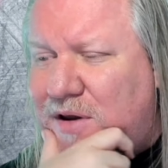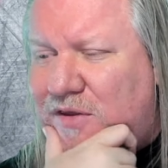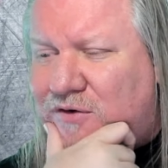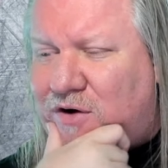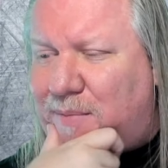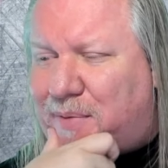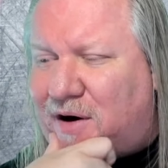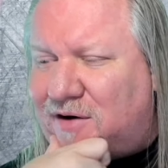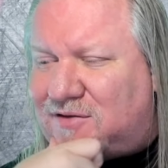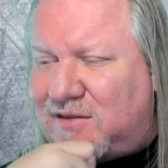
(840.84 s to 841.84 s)
the drum
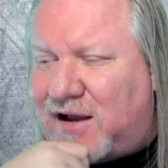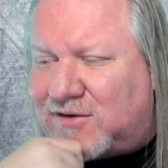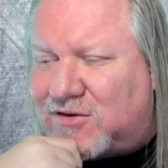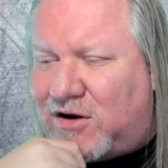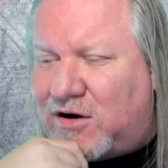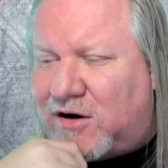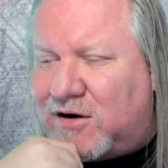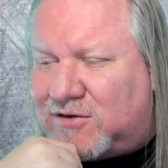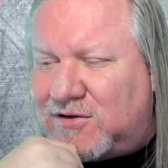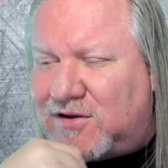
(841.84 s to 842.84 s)
parts in that song are,
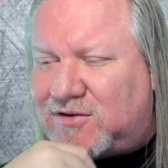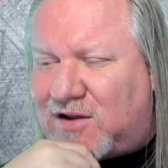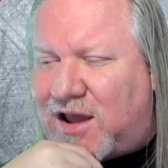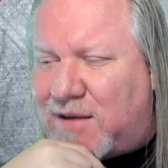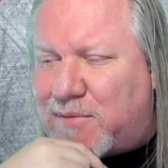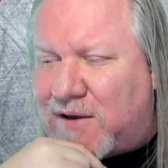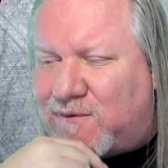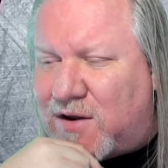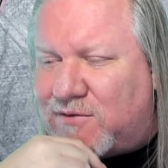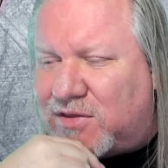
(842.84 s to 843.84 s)
to this day, my
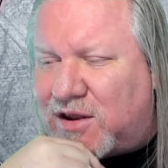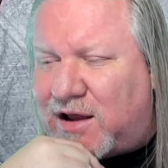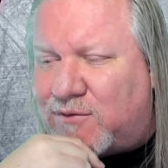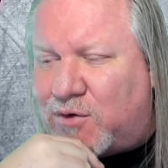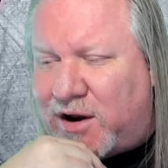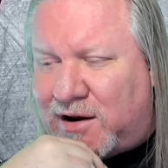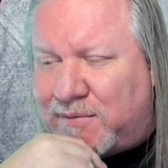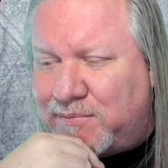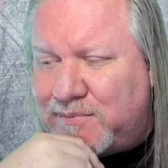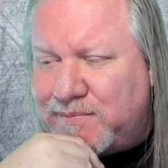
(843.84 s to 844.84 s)
favorite that I've written.
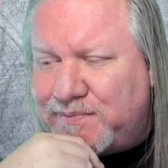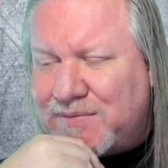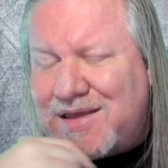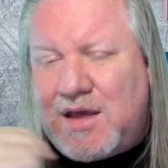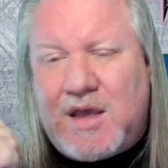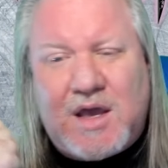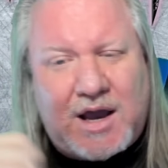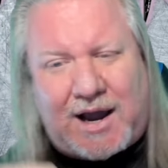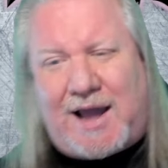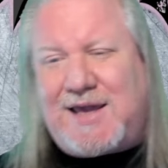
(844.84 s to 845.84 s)

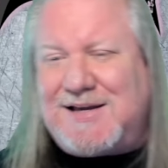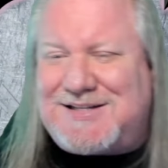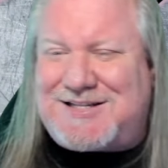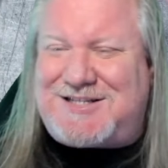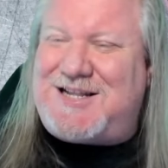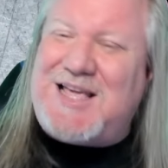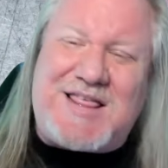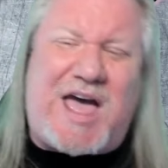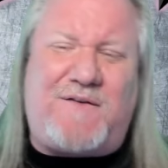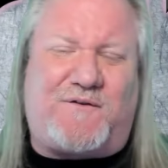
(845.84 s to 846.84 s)
I could see
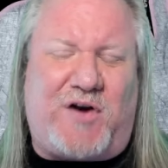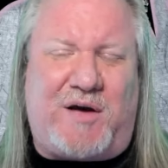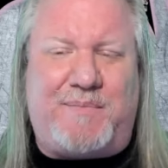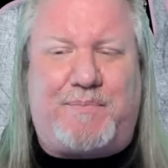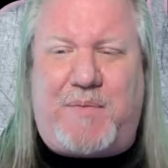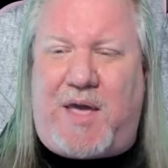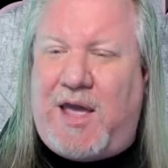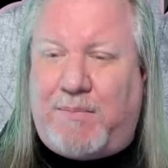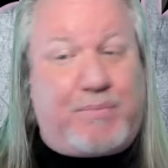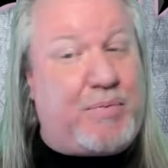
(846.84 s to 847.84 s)
that from
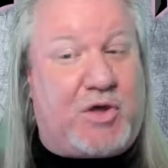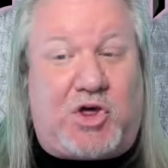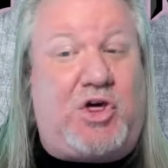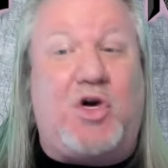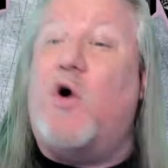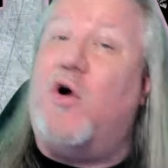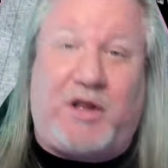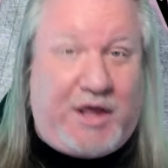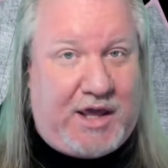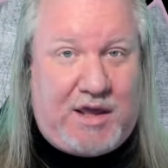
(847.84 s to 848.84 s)
a purely